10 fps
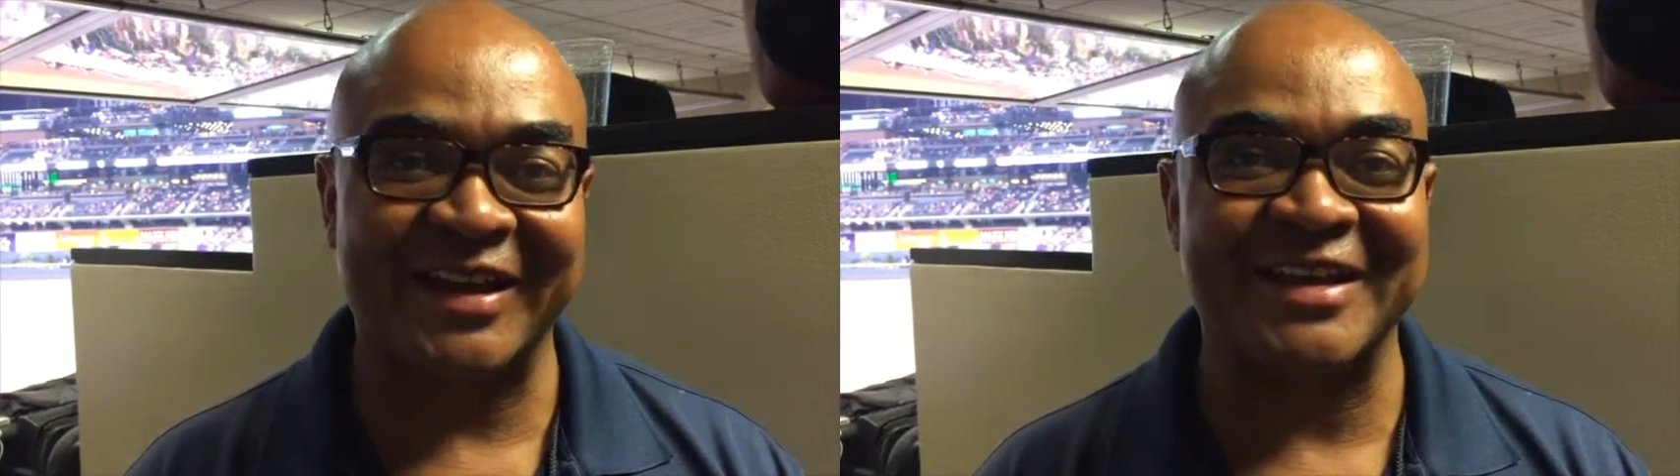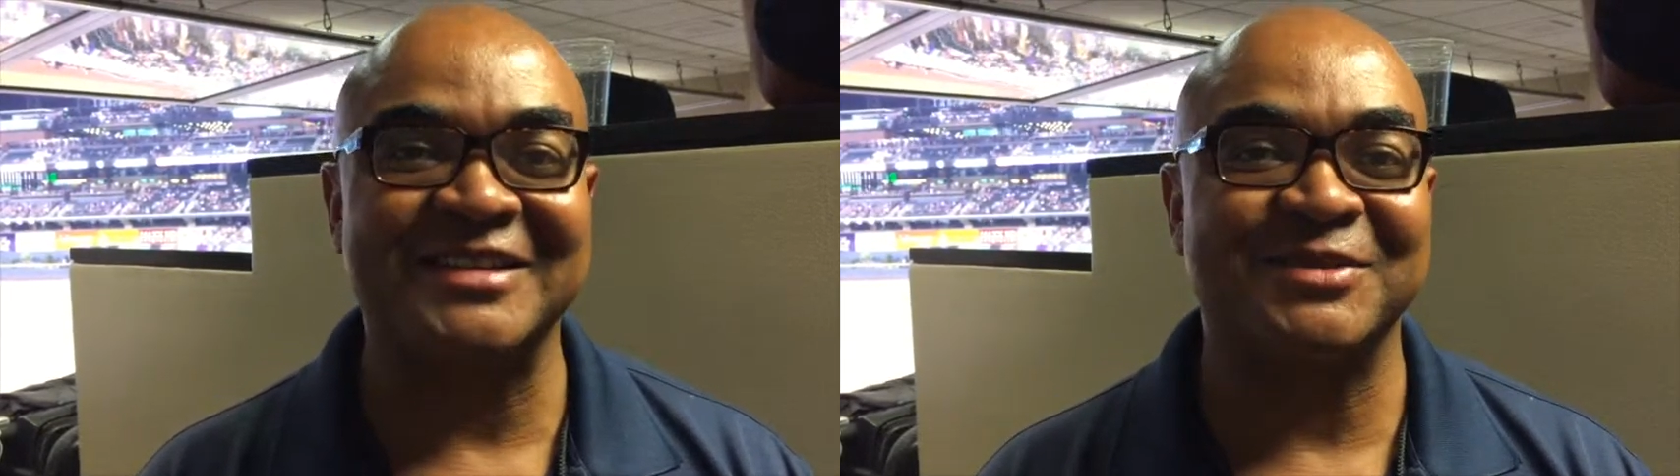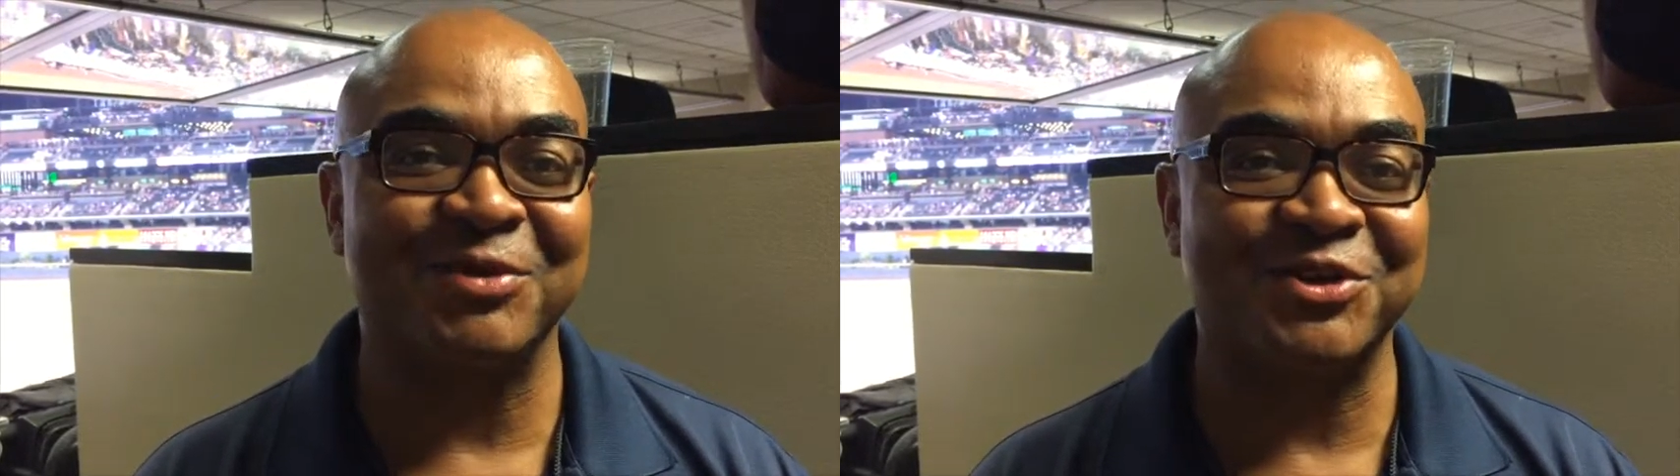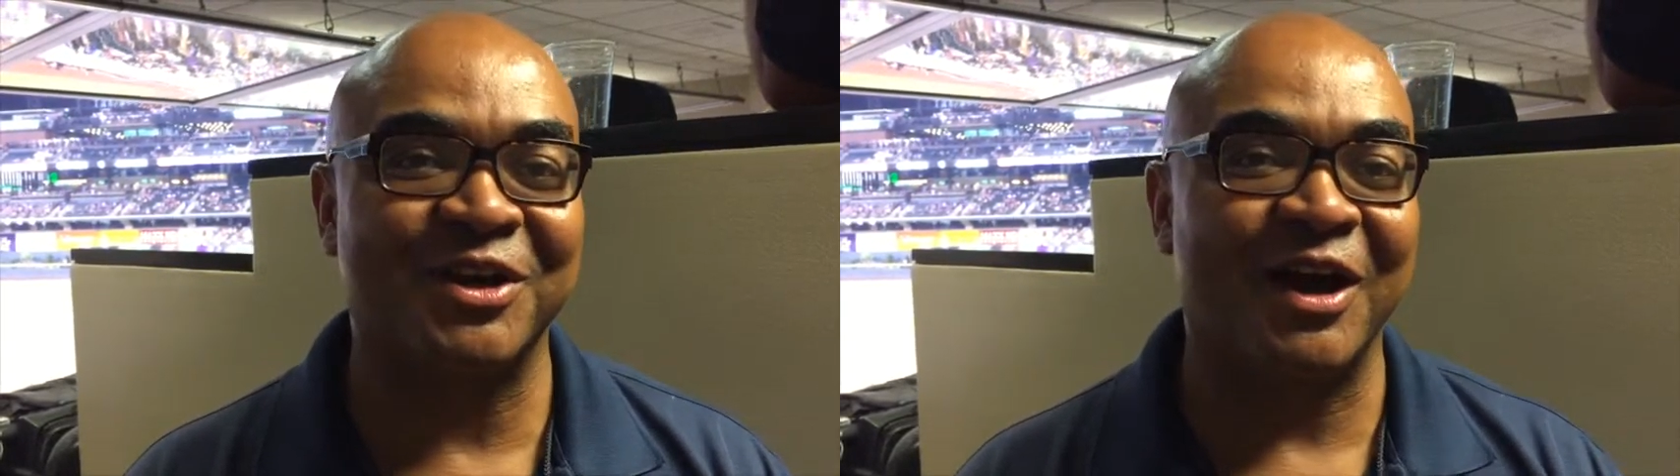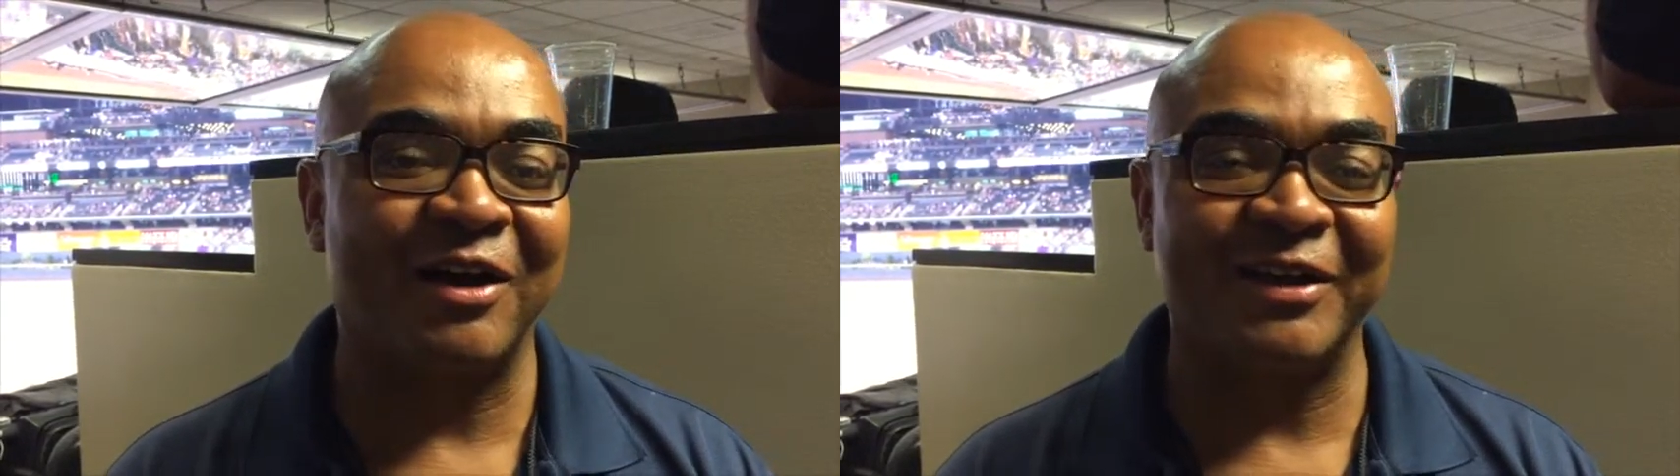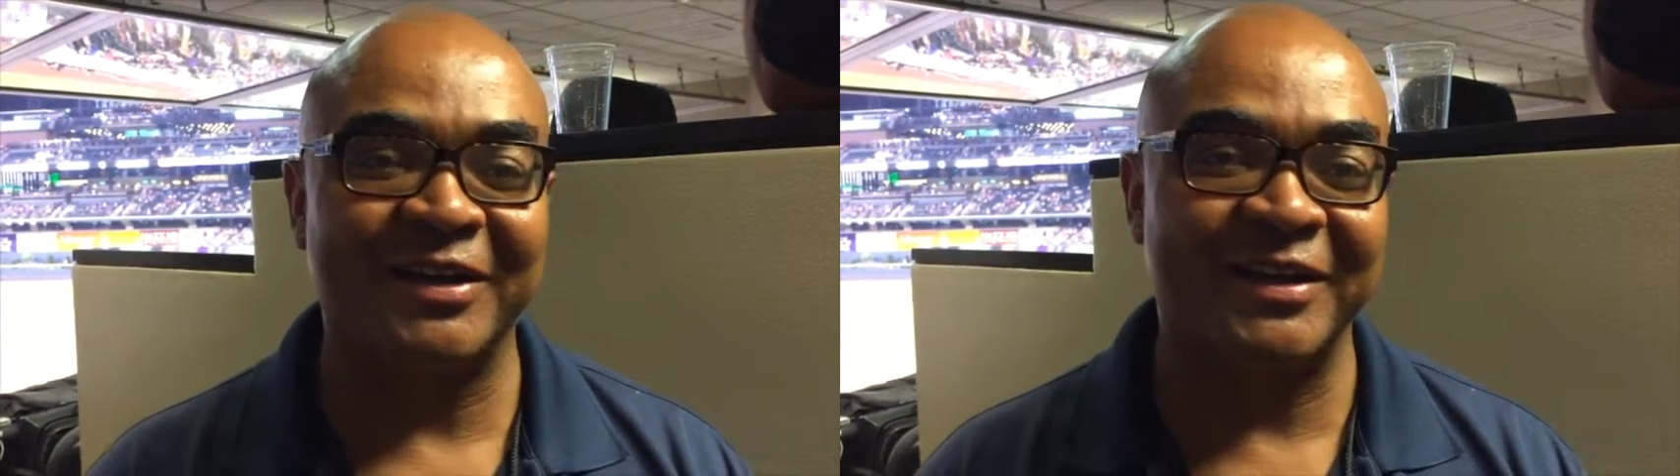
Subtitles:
I guess is what you call it.